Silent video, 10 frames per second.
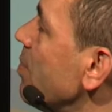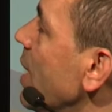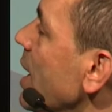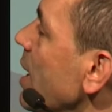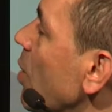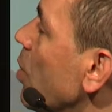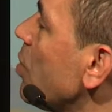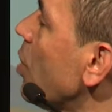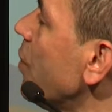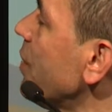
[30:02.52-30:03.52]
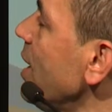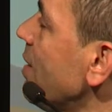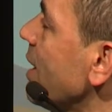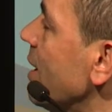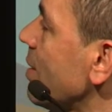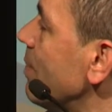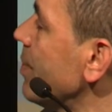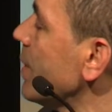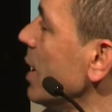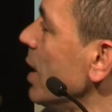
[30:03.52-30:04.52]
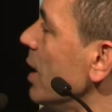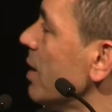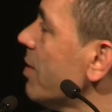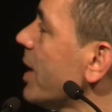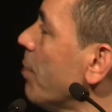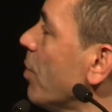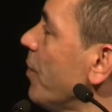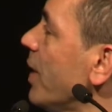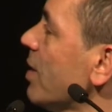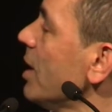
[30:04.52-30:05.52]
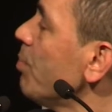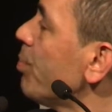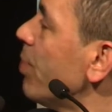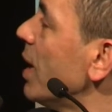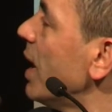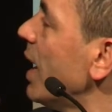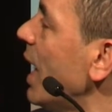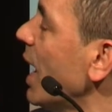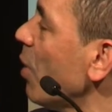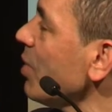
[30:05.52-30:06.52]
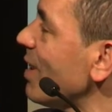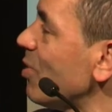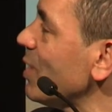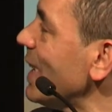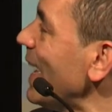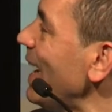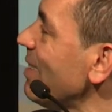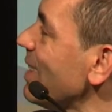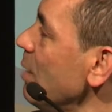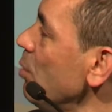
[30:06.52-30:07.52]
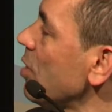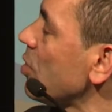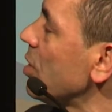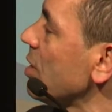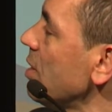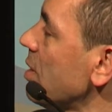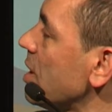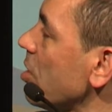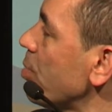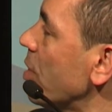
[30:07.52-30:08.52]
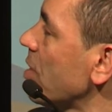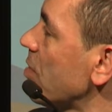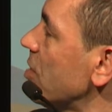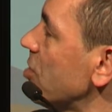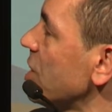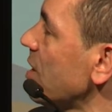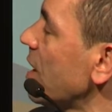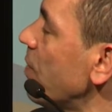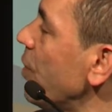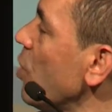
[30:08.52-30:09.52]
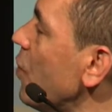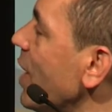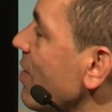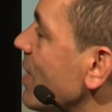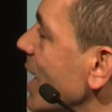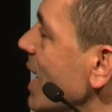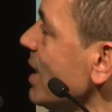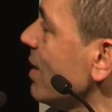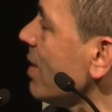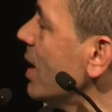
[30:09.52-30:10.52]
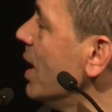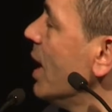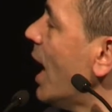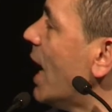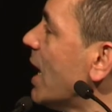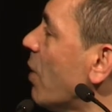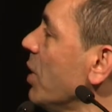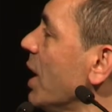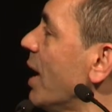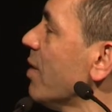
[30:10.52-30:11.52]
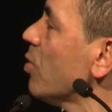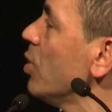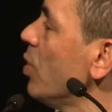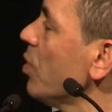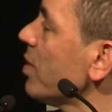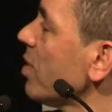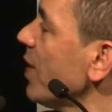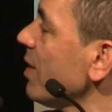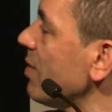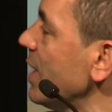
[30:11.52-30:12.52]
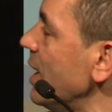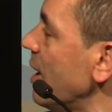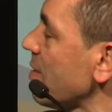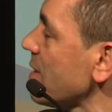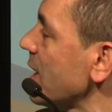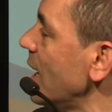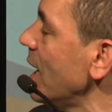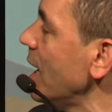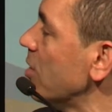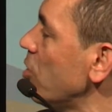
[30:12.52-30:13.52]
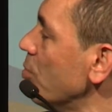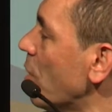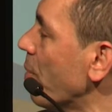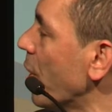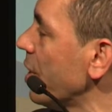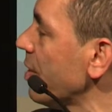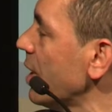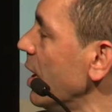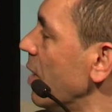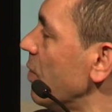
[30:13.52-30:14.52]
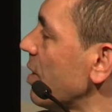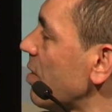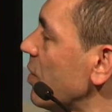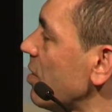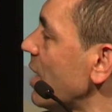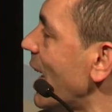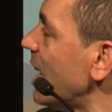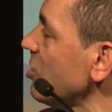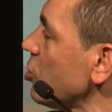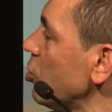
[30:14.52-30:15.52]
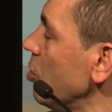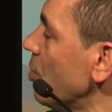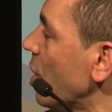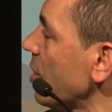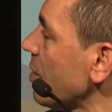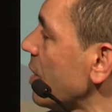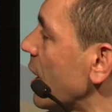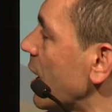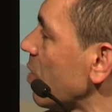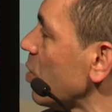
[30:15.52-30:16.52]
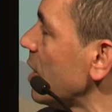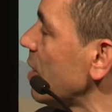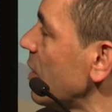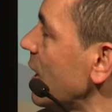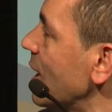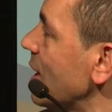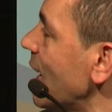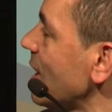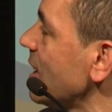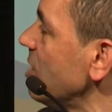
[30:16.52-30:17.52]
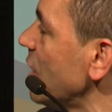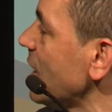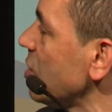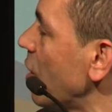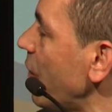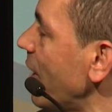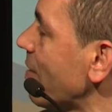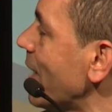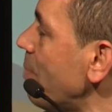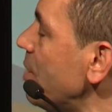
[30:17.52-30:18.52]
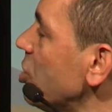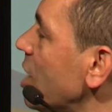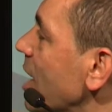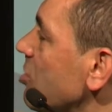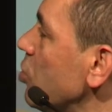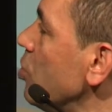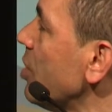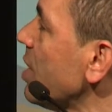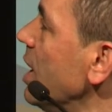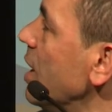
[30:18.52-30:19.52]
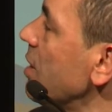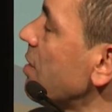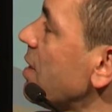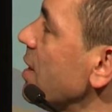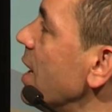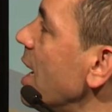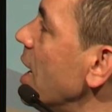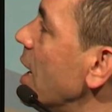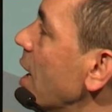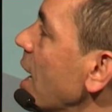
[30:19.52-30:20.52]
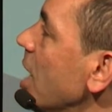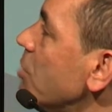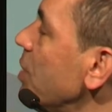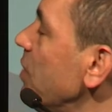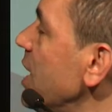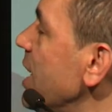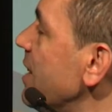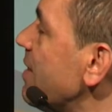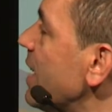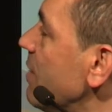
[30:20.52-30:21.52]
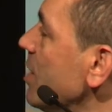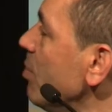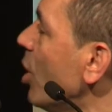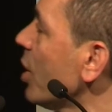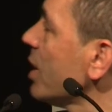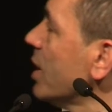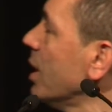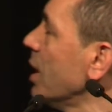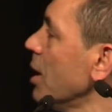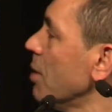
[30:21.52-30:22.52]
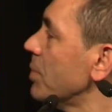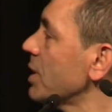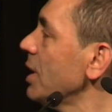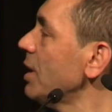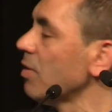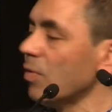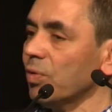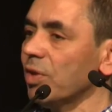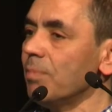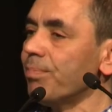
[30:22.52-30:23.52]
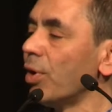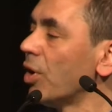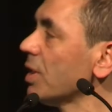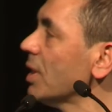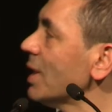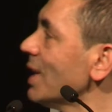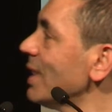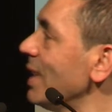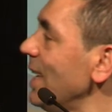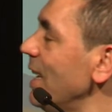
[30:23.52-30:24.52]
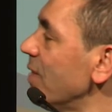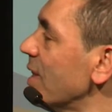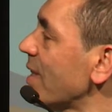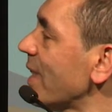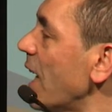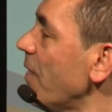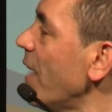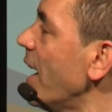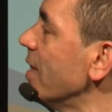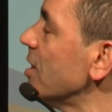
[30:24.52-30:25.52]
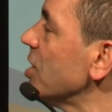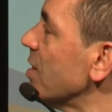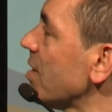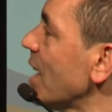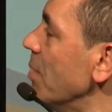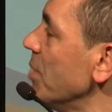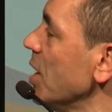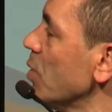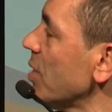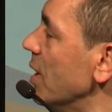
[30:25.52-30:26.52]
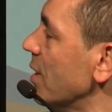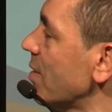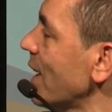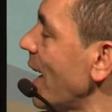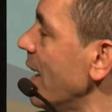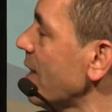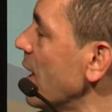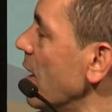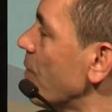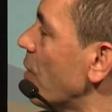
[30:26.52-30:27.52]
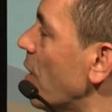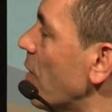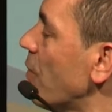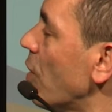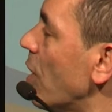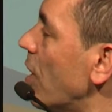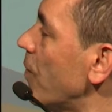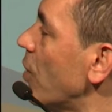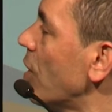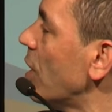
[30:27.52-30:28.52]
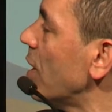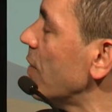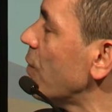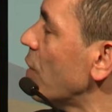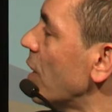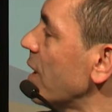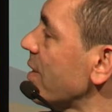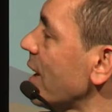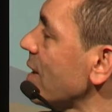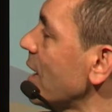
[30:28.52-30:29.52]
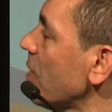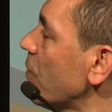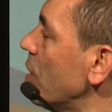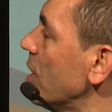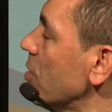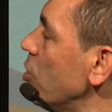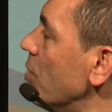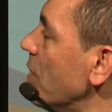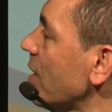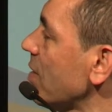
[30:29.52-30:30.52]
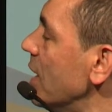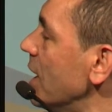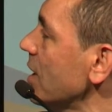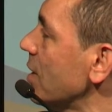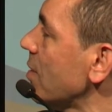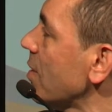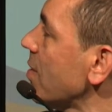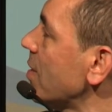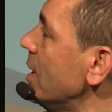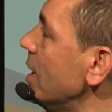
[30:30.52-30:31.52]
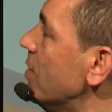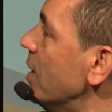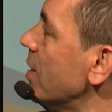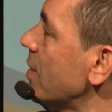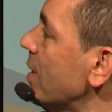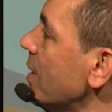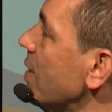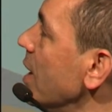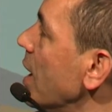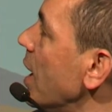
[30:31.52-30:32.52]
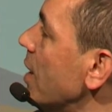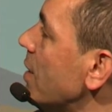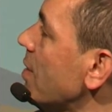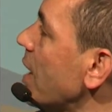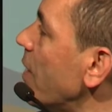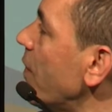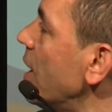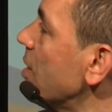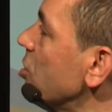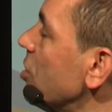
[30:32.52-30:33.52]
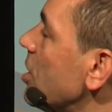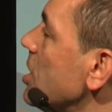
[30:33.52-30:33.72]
mainly also of T cells. This type of vaccine allows us to get extremely strong T cell responses with just a few vaccinations. Allowing us to use this vaccine is really in tumor models with large tumors, so that we can get rejection of established large tumors. This is an HPV-E7 model. But it is also important that even self-antigens can be used in this case for successful tumor vaccination. This is CT26 and the self-antigen